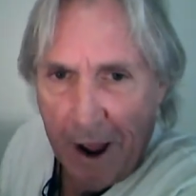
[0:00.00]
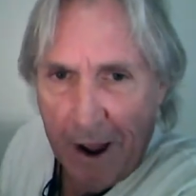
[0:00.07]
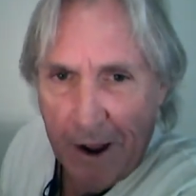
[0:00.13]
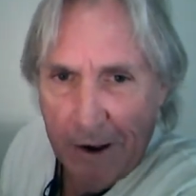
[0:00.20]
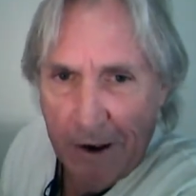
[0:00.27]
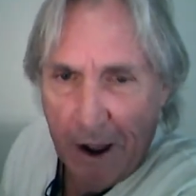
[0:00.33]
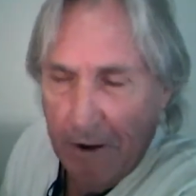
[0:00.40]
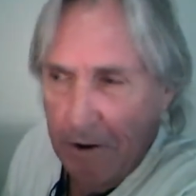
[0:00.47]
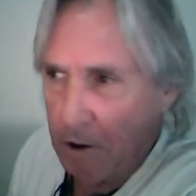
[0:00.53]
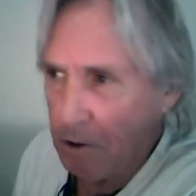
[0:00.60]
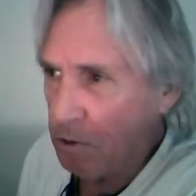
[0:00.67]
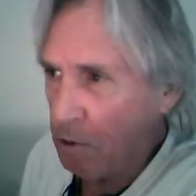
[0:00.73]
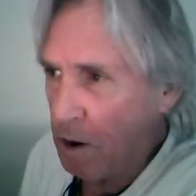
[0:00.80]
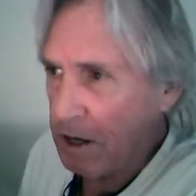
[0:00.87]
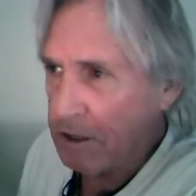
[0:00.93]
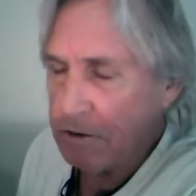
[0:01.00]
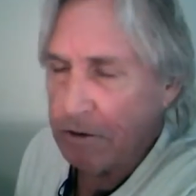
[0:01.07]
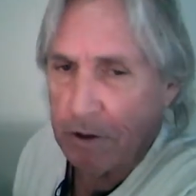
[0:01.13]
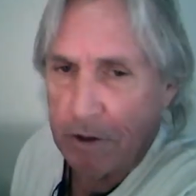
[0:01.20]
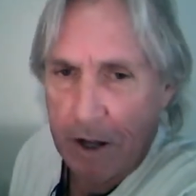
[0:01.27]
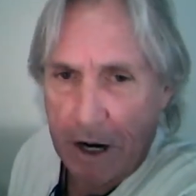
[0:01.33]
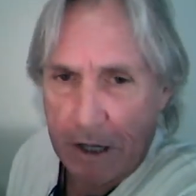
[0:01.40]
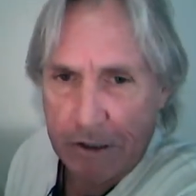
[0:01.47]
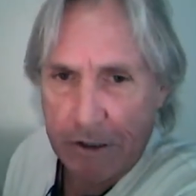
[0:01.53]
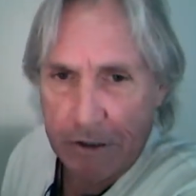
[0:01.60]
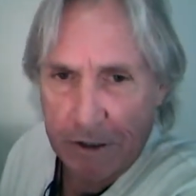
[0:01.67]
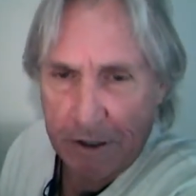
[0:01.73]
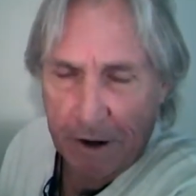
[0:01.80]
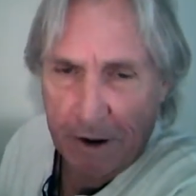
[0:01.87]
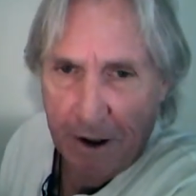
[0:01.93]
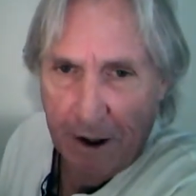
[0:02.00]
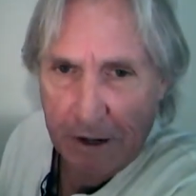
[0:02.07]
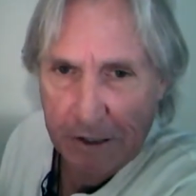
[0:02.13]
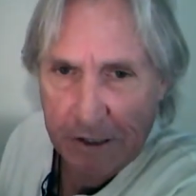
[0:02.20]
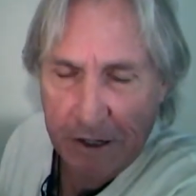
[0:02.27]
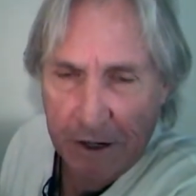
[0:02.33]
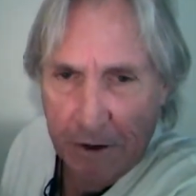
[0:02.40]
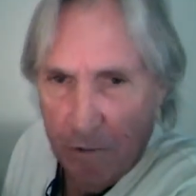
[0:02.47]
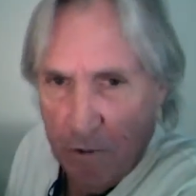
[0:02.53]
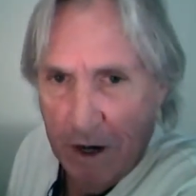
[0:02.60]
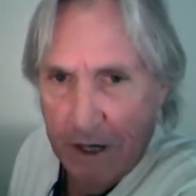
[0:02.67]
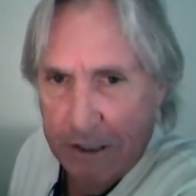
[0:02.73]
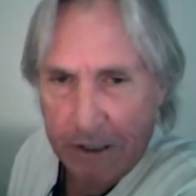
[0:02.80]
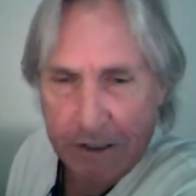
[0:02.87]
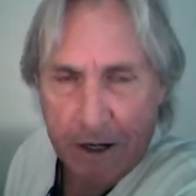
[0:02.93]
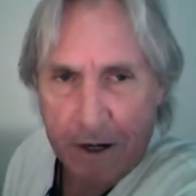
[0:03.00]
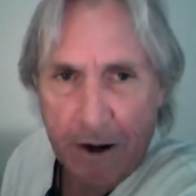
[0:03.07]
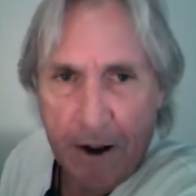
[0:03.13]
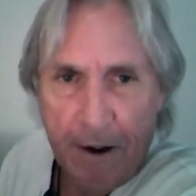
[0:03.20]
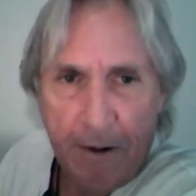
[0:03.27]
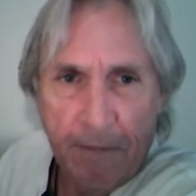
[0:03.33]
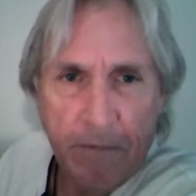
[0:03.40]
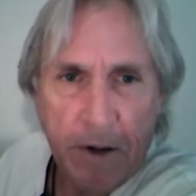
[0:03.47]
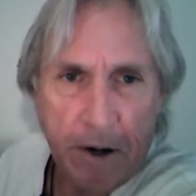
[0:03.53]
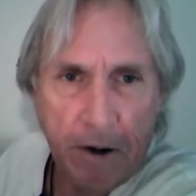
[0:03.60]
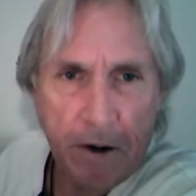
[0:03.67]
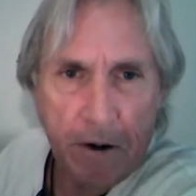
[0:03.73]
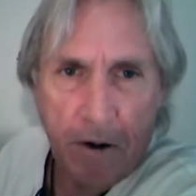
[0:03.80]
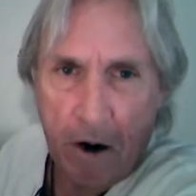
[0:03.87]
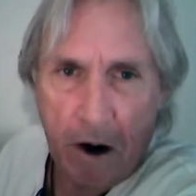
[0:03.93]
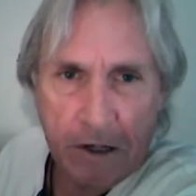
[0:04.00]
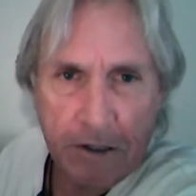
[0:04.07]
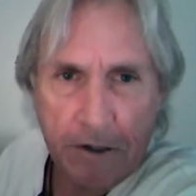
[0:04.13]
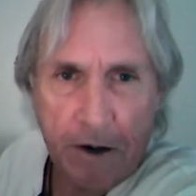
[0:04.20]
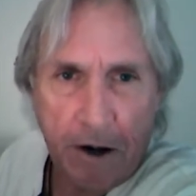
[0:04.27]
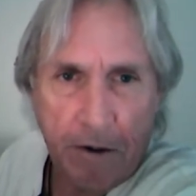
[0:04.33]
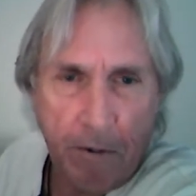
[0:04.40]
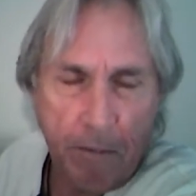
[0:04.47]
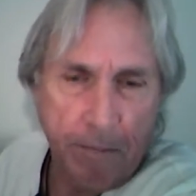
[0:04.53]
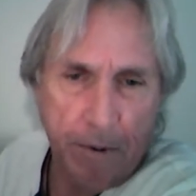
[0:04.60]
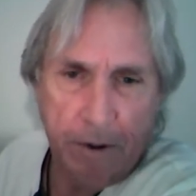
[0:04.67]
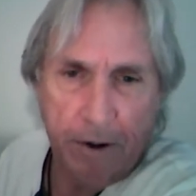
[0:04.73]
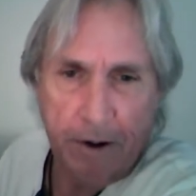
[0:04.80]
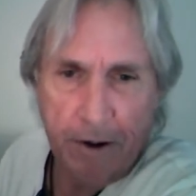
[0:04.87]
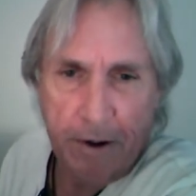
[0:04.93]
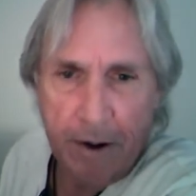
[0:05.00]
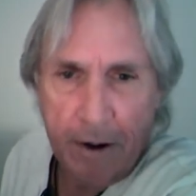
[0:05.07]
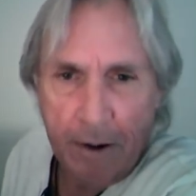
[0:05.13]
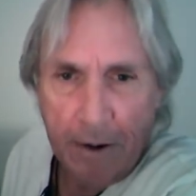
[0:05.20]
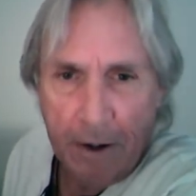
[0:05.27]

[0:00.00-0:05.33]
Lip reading: and congressional elections and Senate races that are going to cost another $1 billion,